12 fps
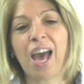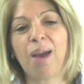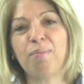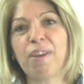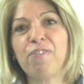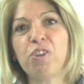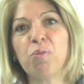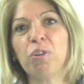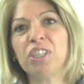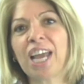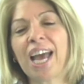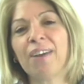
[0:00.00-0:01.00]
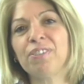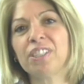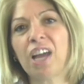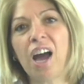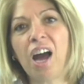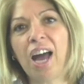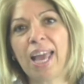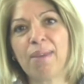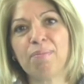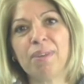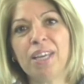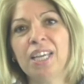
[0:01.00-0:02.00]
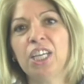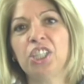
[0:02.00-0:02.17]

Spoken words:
if you want to have time